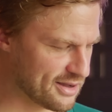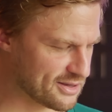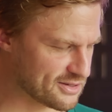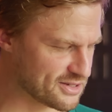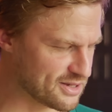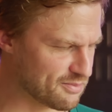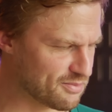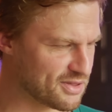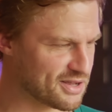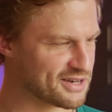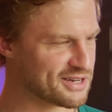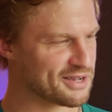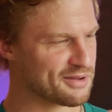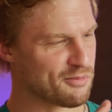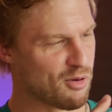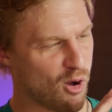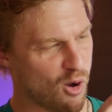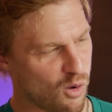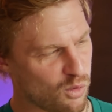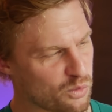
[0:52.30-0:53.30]
Something to
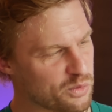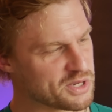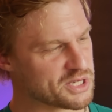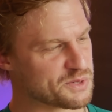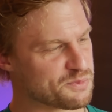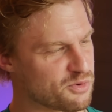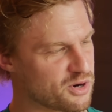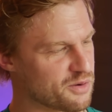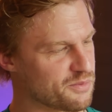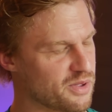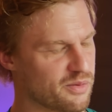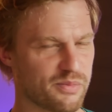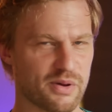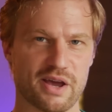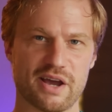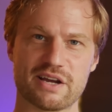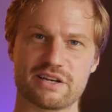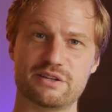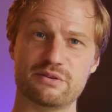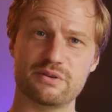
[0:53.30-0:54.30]
always bring me
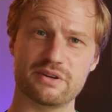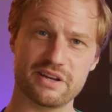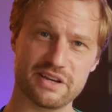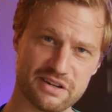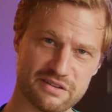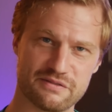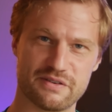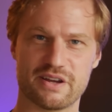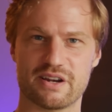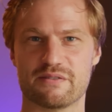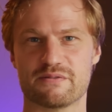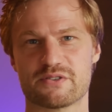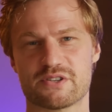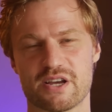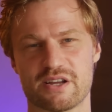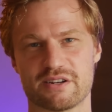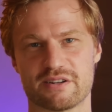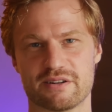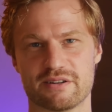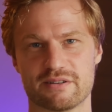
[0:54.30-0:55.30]
back to an innovative
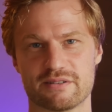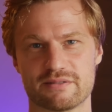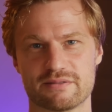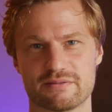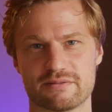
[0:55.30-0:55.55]
center.